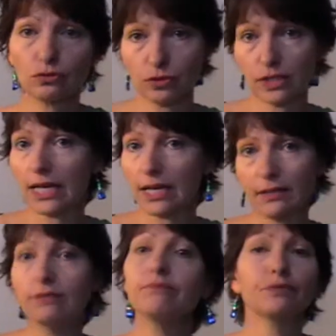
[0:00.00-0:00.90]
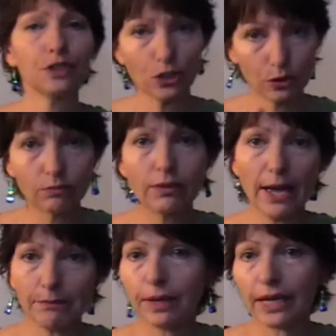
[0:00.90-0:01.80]
scene
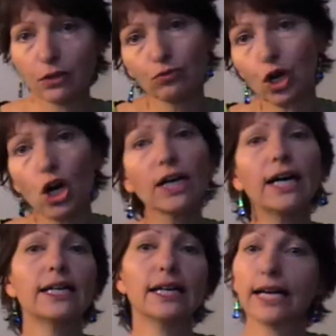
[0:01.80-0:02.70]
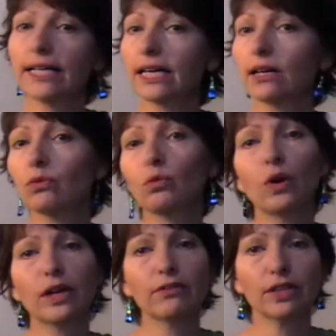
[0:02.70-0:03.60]
and being the rock and letting
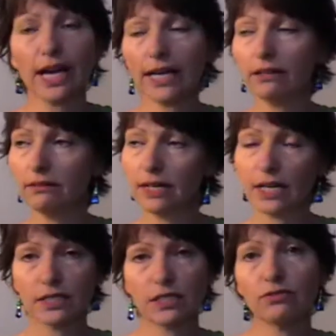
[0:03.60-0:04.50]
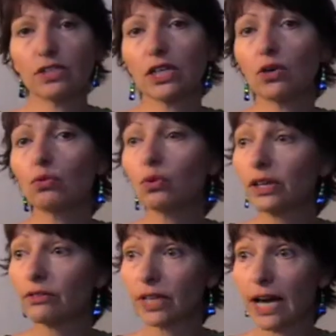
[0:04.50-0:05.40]
whatever that negativity or
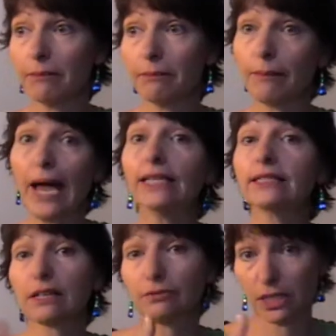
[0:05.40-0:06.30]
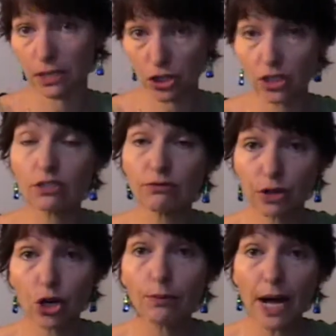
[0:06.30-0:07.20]
whatever that bad stuff is just
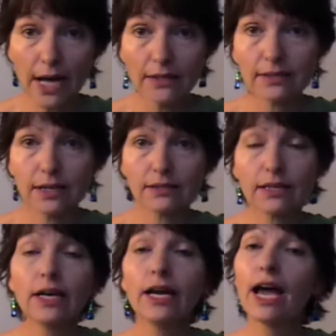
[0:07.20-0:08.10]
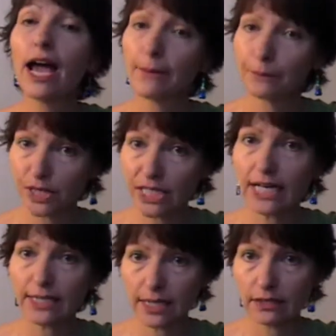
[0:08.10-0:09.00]
flow past us and
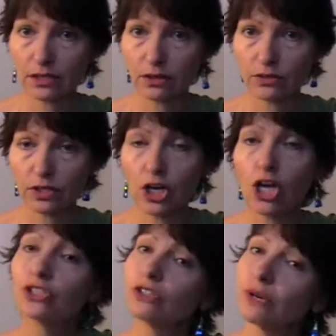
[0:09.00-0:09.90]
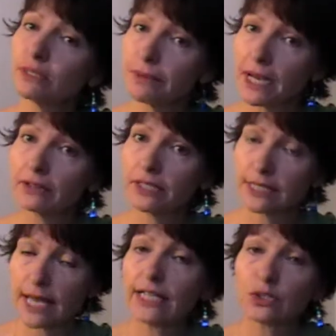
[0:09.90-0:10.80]
protect ourselves. So as parents,
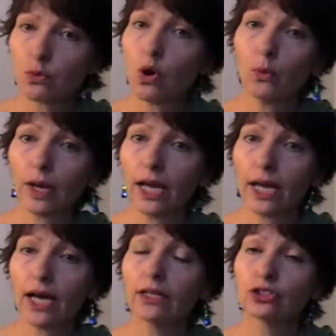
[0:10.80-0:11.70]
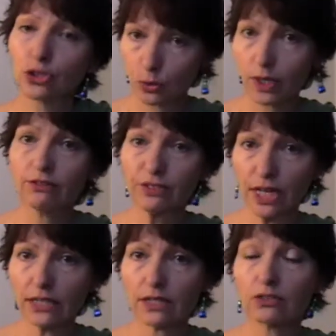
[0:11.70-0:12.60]
that's what we're doing for
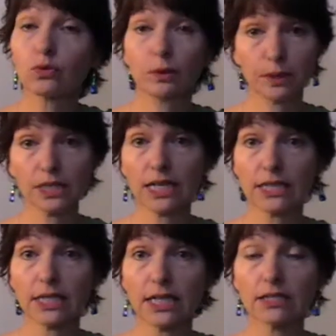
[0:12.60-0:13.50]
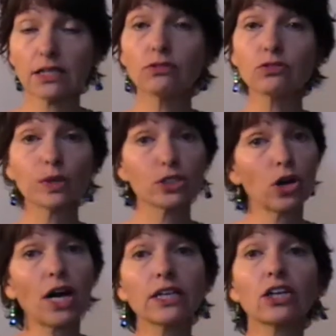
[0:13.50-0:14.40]
ourselves. We're protecting ourselves. We're
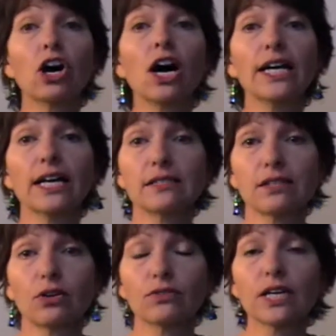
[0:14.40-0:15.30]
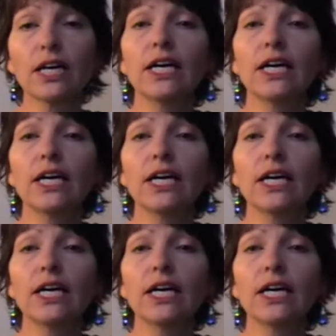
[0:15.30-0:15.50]
trying to guide ourselves